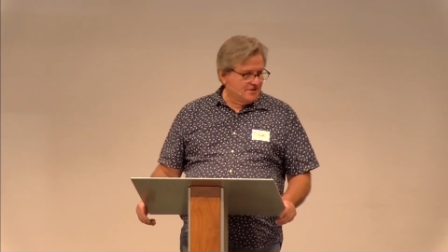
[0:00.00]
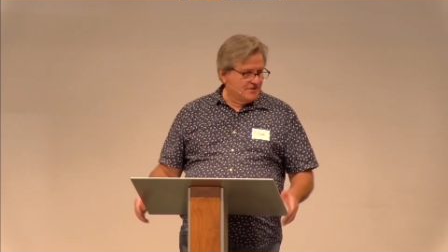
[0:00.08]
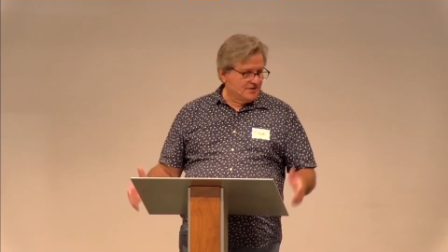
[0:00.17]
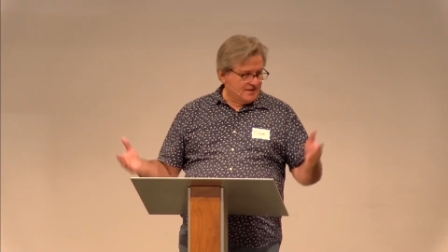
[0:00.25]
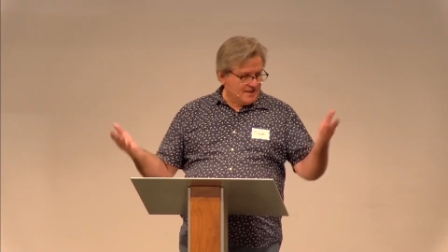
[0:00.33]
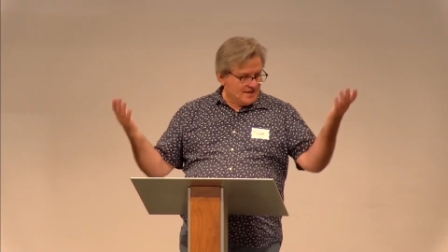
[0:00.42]
And
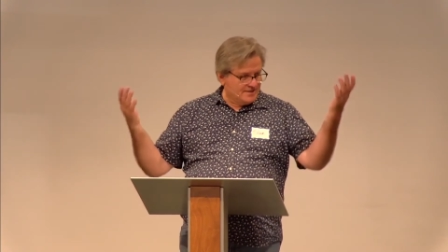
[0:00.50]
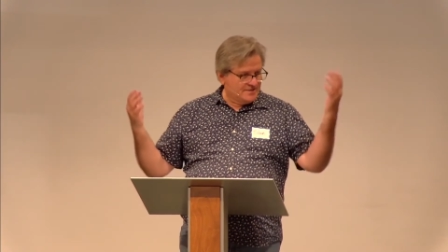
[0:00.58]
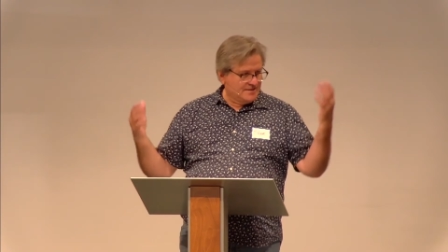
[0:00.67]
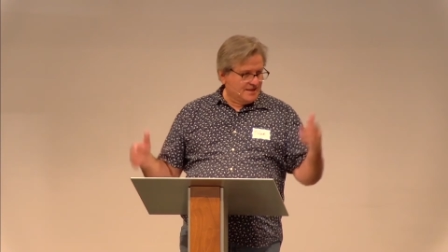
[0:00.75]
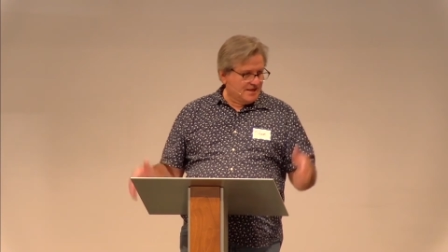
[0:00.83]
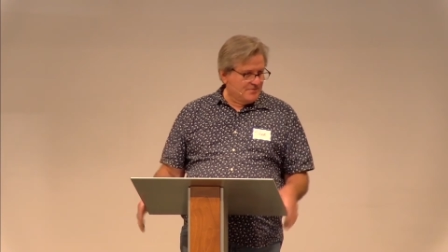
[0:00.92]
look at that.
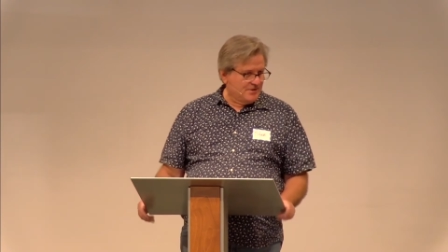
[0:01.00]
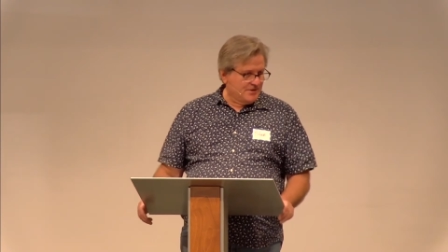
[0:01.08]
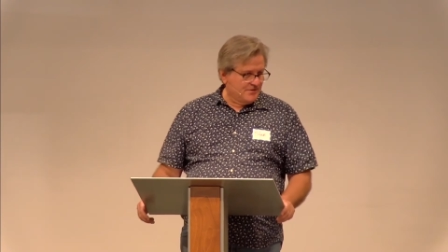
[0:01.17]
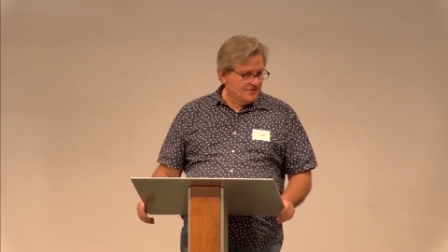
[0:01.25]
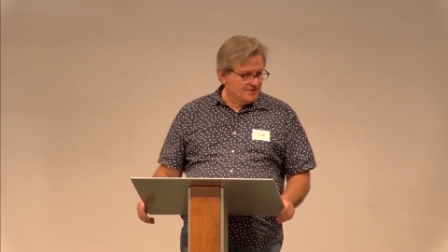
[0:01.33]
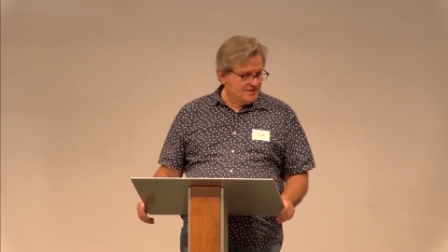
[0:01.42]
Isn't that,
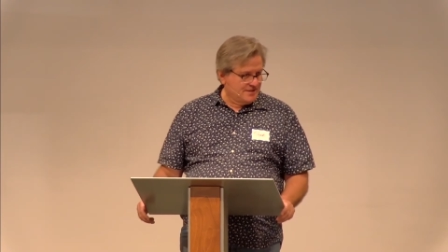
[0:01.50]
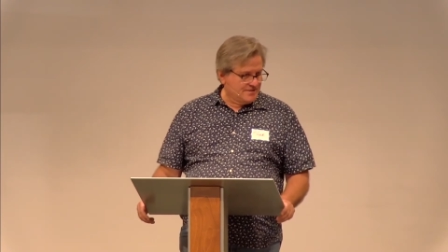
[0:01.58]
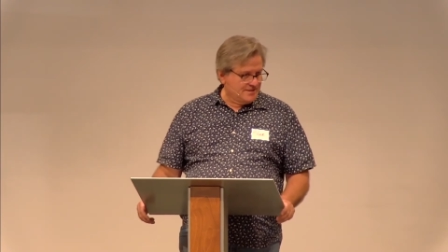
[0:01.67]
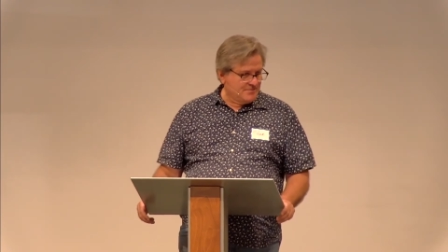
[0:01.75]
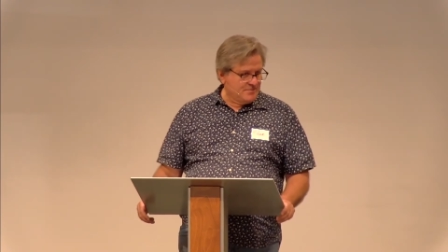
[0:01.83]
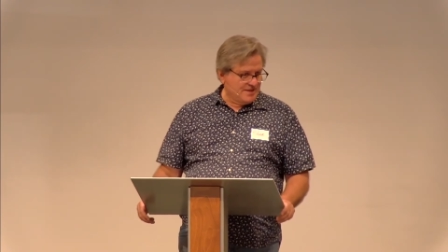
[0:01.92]
you know,
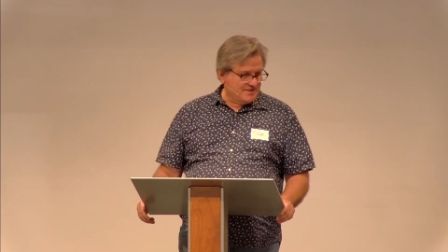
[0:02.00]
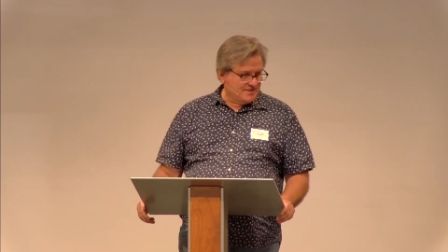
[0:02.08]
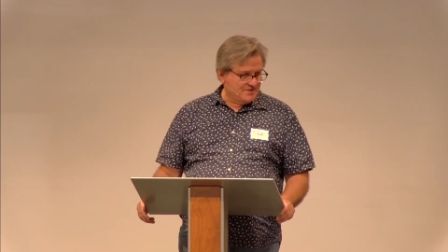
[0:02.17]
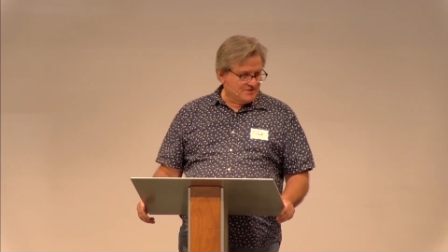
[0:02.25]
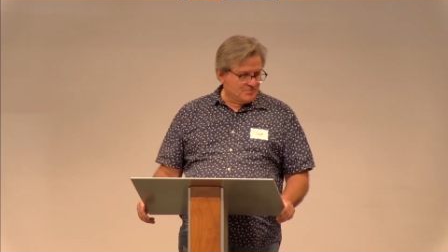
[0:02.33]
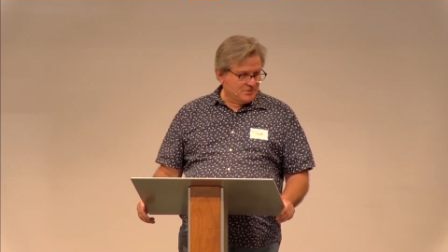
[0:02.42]
isn't
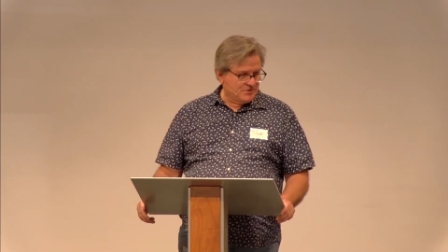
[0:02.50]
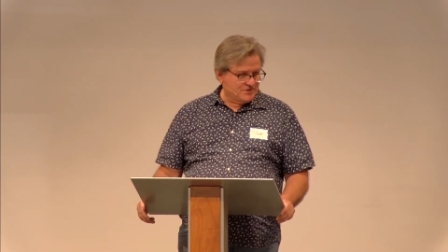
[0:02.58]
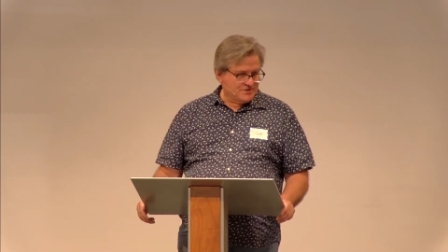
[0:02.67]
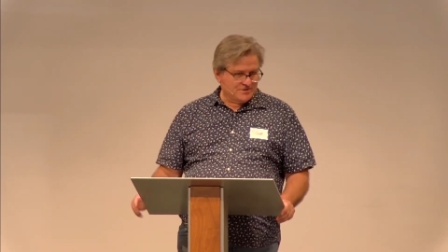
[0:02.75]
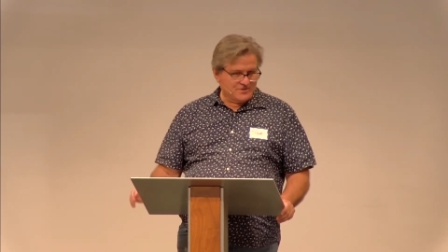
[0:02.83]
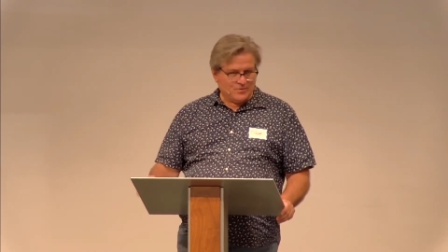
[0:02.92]
amazing? There's a
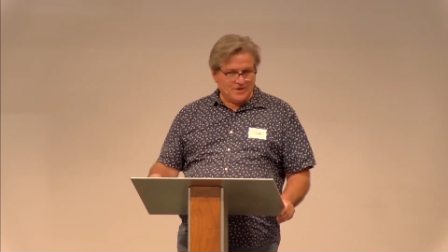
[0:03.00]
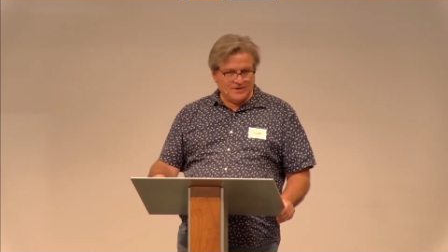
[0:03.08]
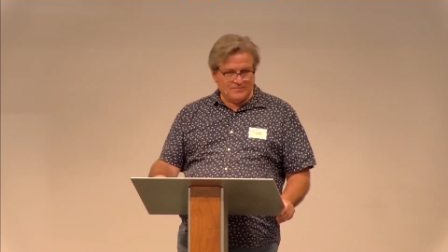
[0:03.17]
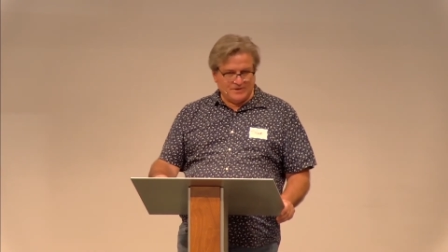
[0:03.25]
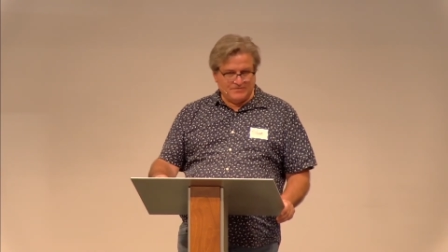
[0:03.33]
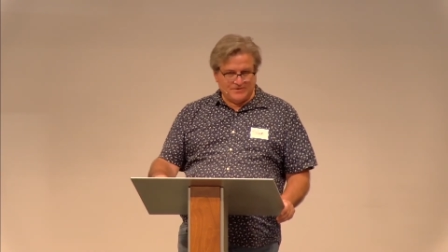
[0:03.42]
person
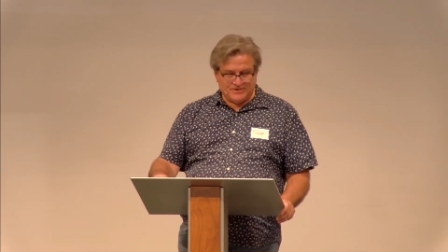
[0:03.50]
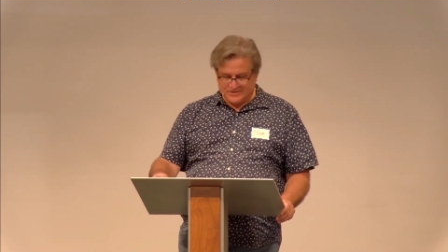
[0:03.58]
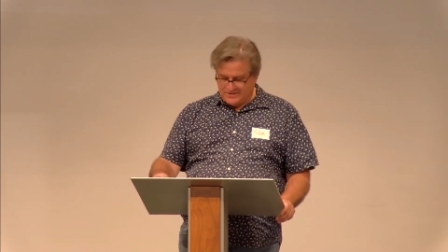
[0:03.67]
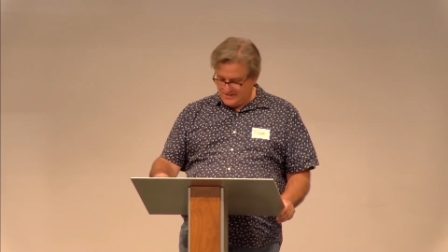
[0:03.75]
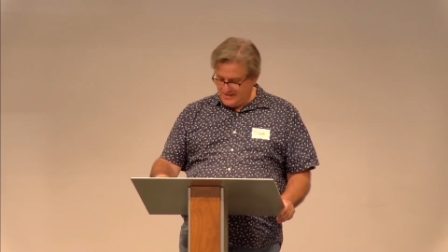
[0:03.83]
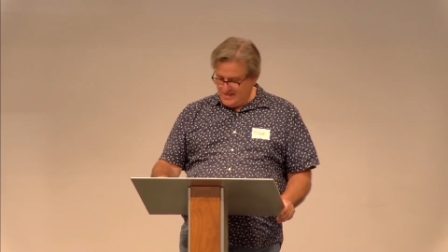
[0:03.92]
squatting in my
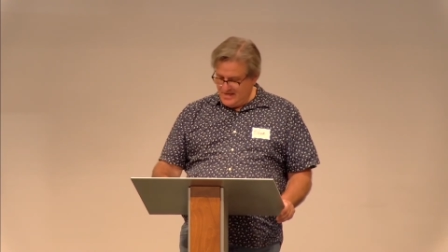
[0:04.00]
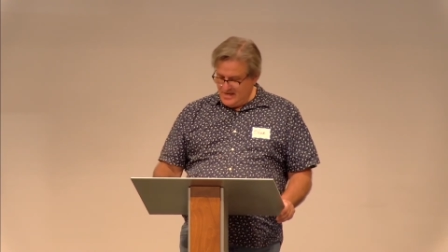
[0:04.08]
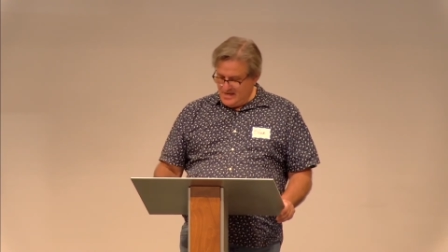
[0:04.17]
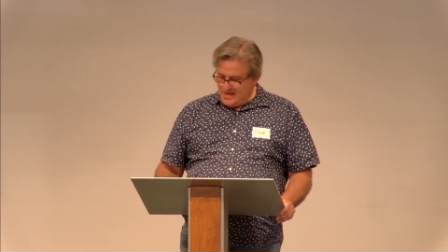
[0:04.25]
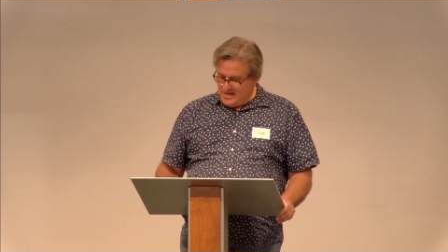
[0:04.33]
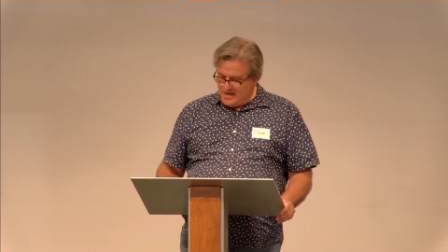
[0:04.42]
ferns.
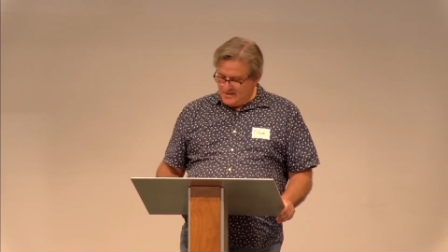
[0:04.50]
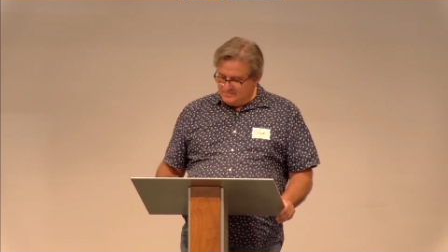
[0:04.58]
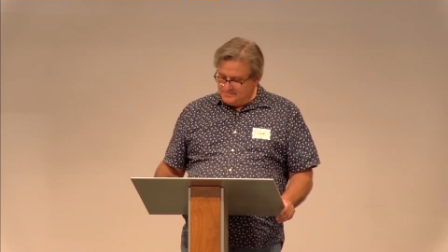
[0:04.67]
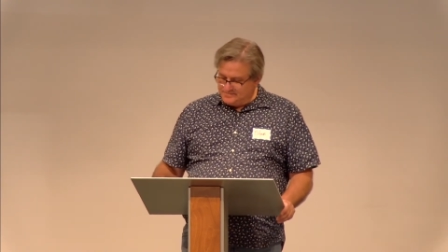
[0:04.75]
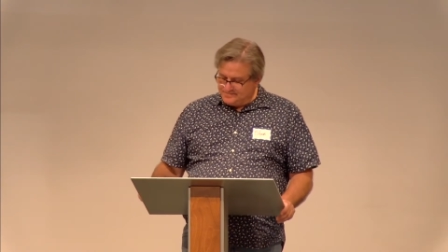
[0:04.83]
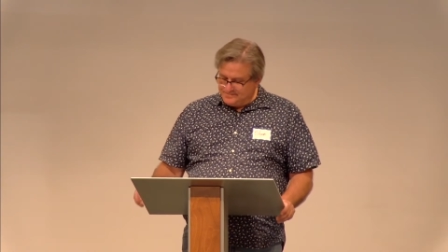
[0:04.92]

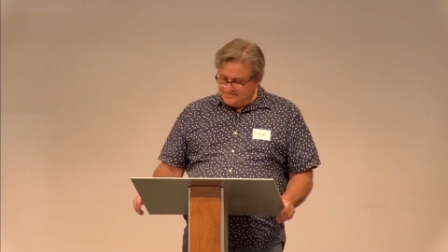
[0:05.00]
Um,